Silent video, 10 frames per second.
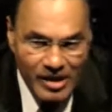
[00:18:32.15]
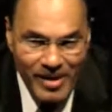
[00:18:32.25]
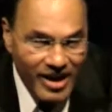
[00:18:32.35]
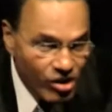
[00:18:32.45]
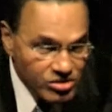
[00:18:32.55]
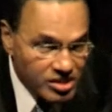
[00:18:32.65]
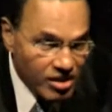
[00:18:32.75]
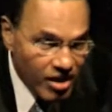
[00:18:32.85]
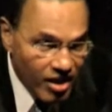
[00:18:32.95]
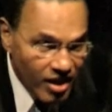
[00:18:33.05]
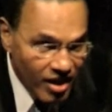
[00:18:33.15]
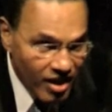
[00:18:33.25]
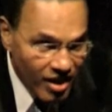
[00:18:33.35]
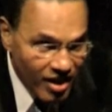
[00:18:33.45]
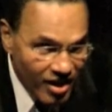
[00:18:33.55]
Anybody else?
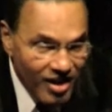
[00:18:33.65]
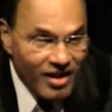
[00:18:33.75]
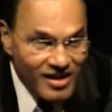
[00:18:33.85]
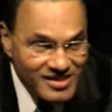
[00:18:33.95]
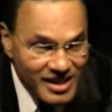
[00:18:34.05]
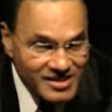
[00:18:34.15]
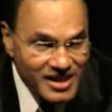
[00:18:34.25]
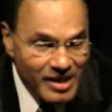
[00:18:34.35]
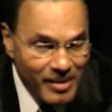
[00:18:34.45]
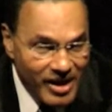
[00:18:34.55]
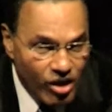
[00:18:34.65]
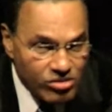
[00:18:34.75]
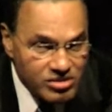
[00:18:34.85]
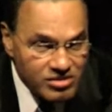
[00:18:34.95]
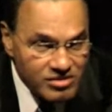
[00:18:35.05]
60? Anybody
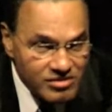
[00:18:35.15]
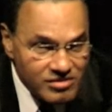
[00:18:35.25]
else?